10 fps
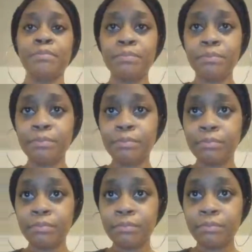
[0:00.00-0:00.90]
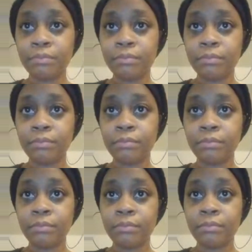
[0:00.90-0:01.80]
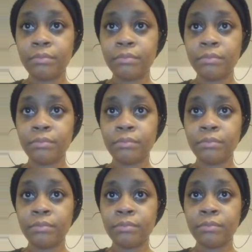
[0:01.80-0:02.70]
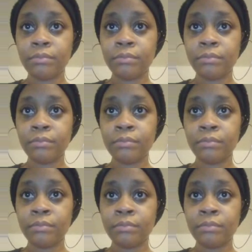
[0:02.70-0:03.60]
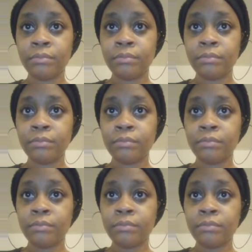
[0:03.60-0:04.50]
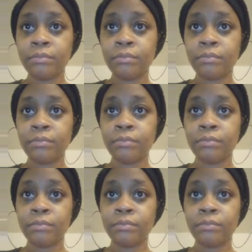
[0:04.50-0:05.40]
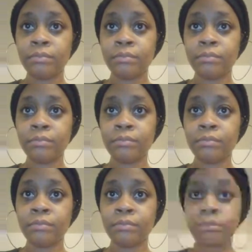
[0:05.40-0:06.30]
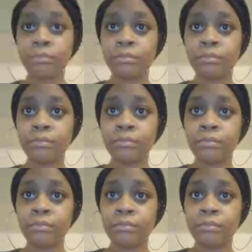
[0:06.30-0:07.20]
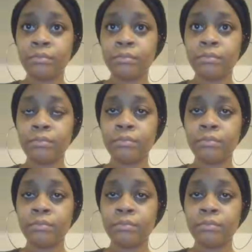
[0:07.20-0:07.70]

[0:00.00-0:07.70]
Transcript: (silence)